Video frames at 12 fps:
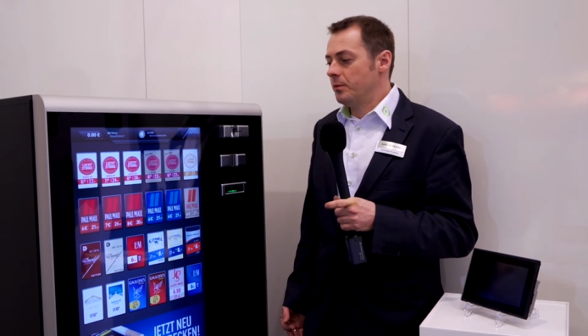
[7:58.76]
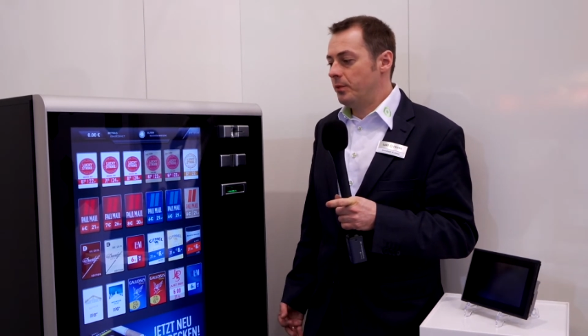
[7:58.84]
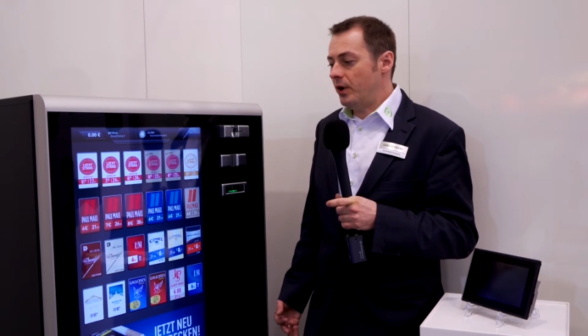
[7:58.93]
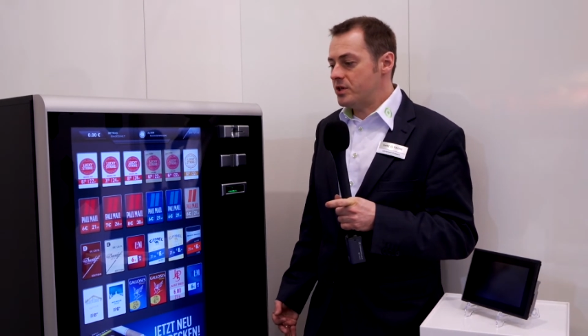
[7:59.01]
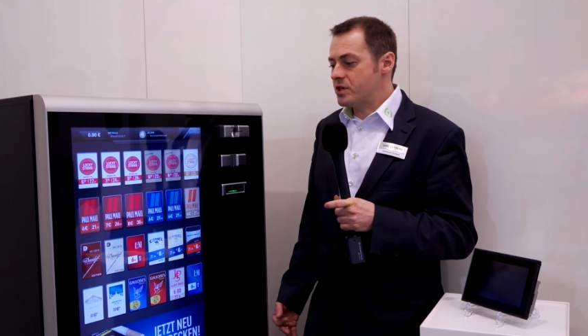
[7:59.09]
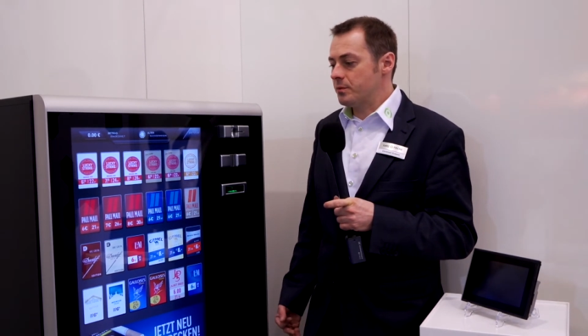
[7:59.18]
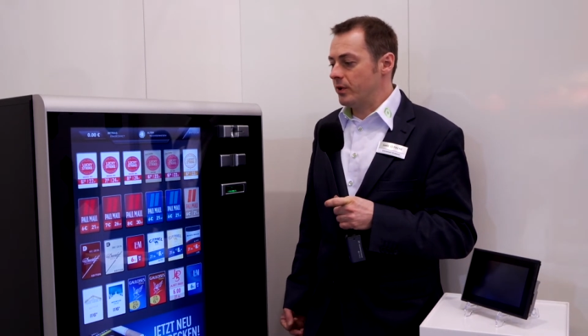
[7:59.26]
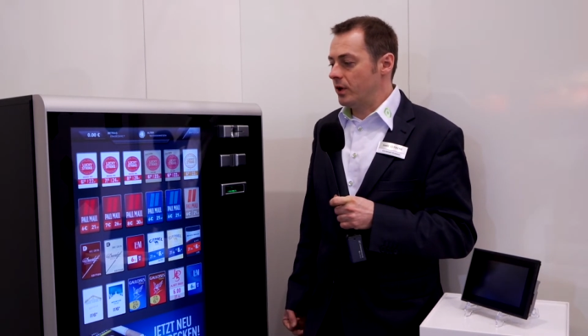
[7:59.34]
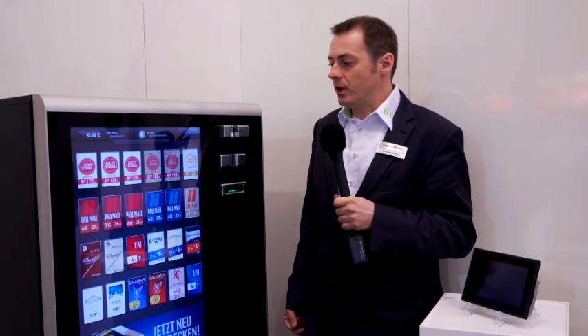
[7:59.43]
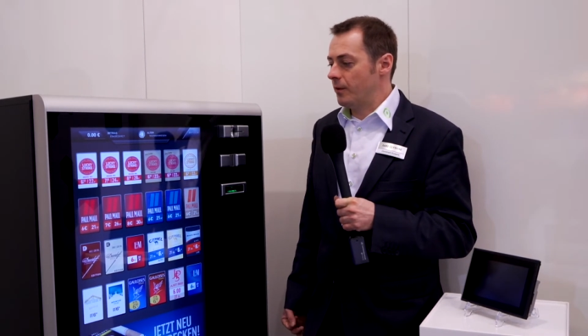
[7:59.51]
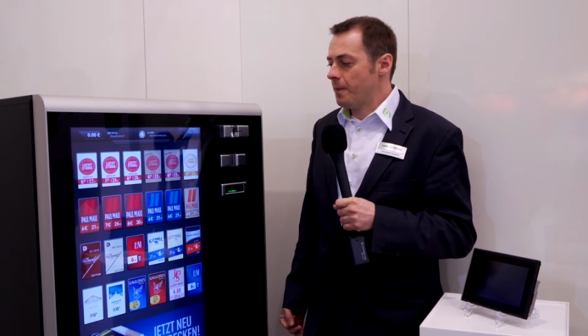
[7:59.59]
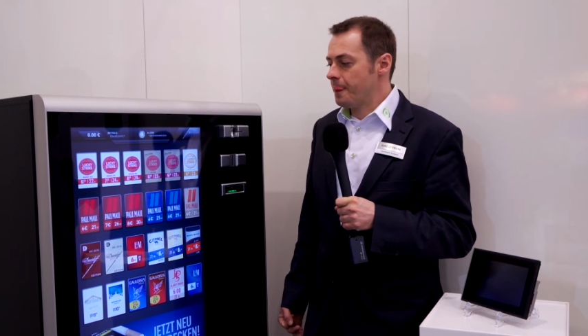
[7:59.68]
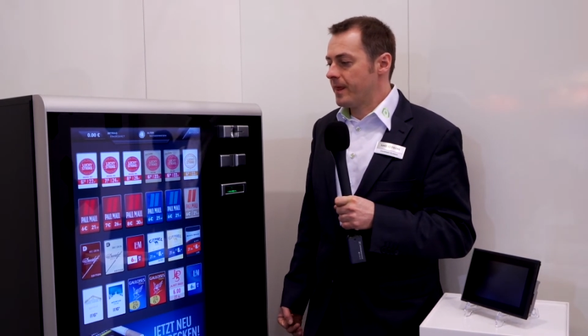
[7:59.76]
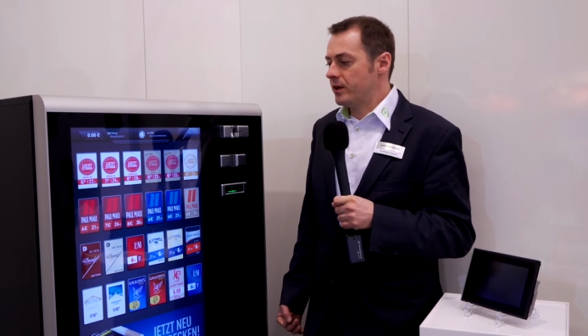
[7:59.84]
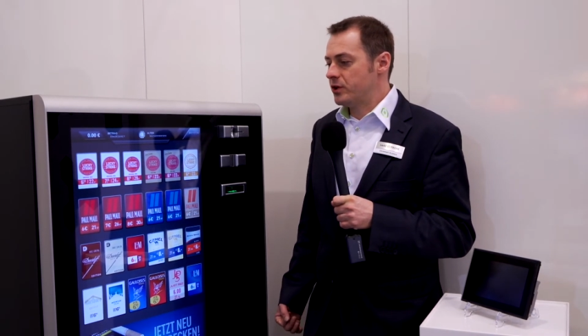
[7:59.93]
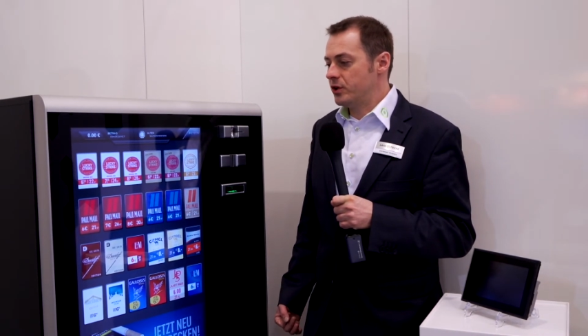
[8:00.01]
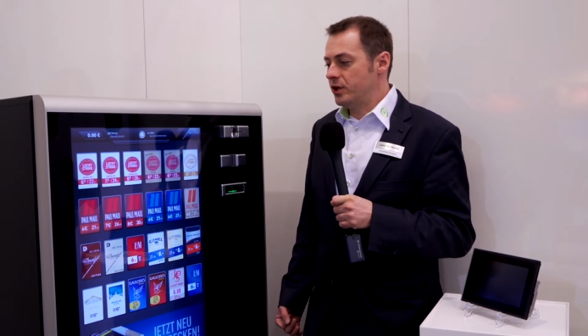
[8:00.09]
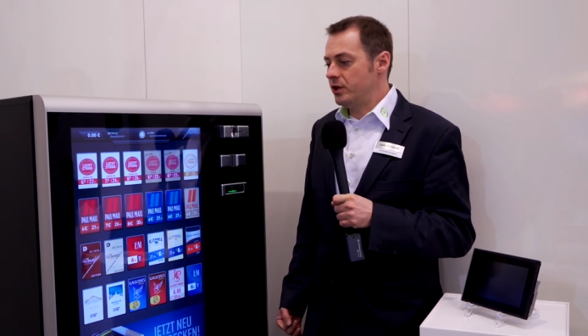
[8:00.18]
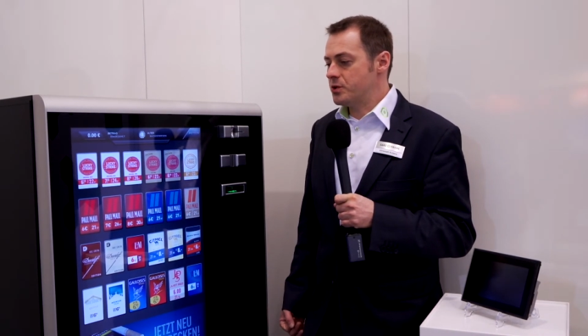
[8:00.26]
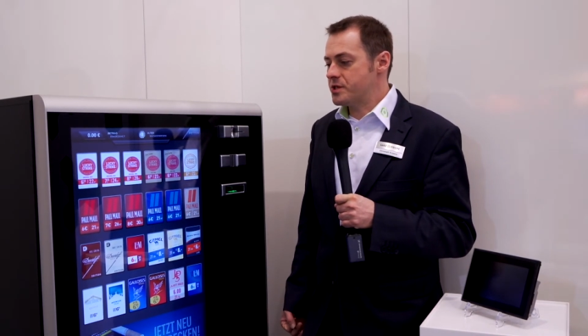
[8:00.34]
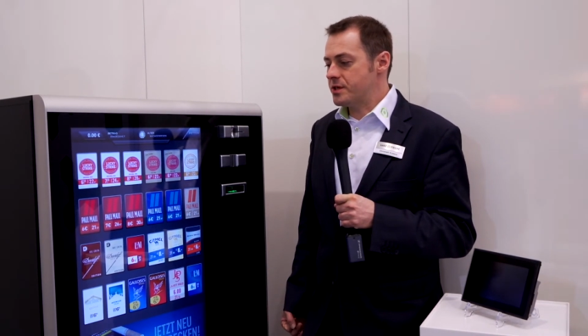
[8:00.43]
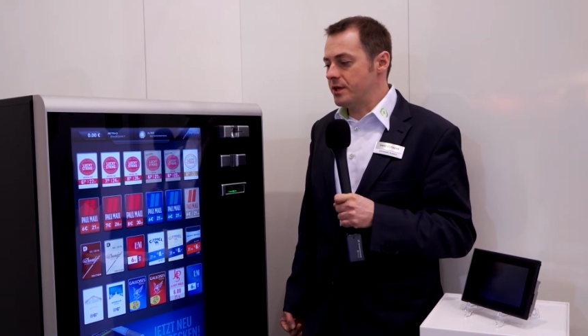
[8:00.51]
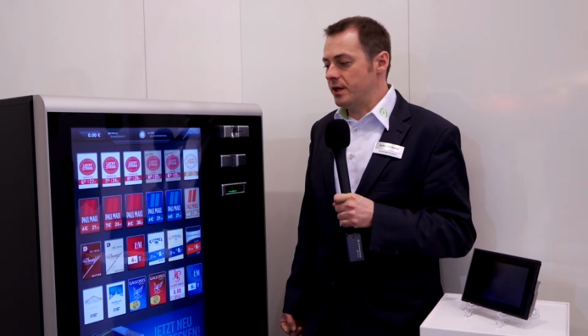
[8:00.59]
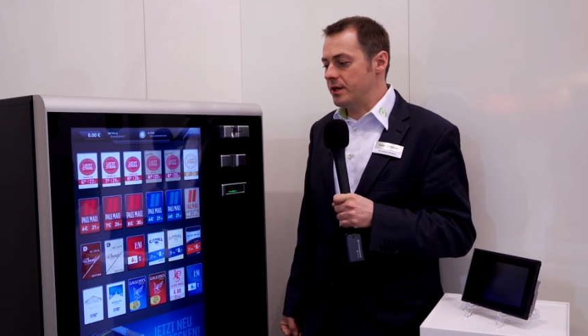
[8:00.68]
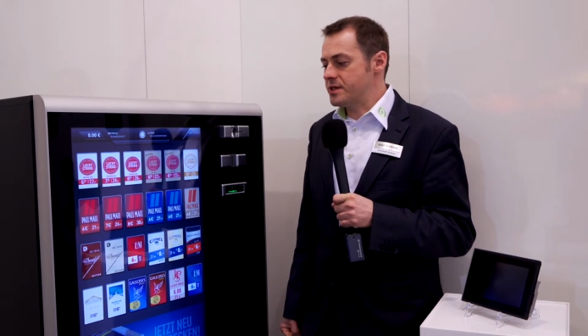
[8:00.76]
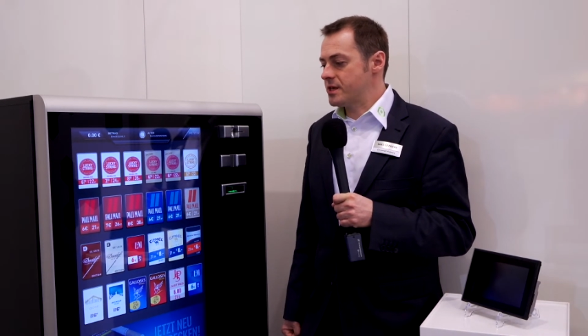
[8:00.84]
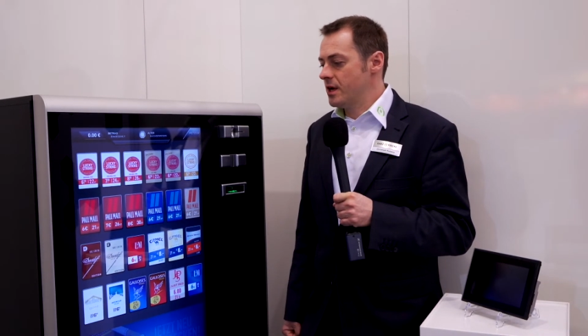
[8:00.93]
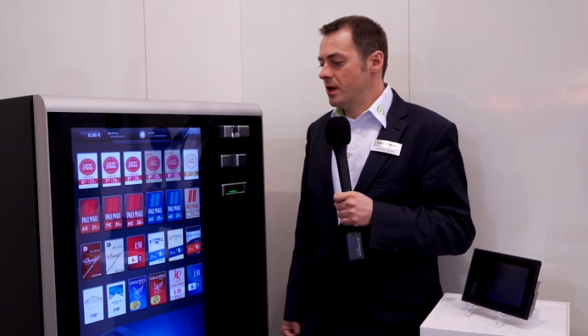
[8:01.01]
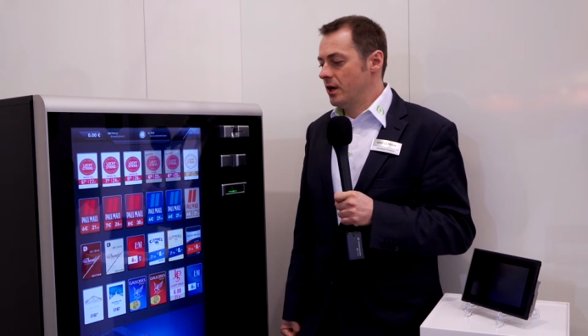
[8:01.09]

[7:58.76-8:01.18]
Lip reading: possible to use this